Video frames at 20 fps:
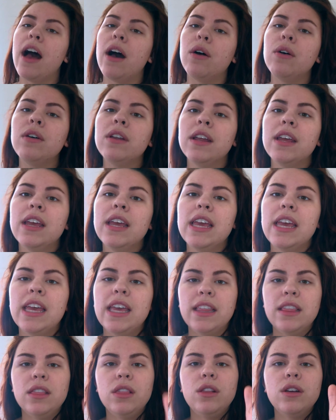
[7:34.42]
out,
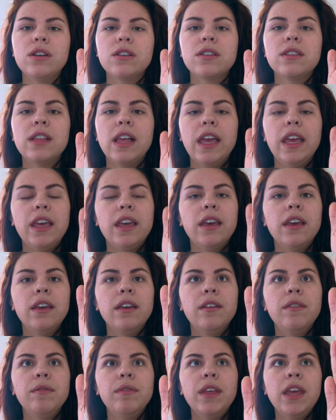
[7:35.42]
it looks like
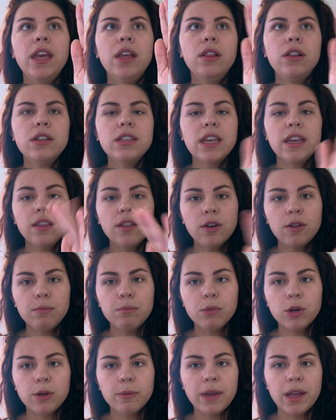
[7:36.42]
little
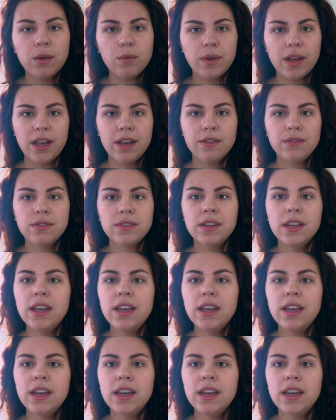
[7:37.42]
mermaid waves.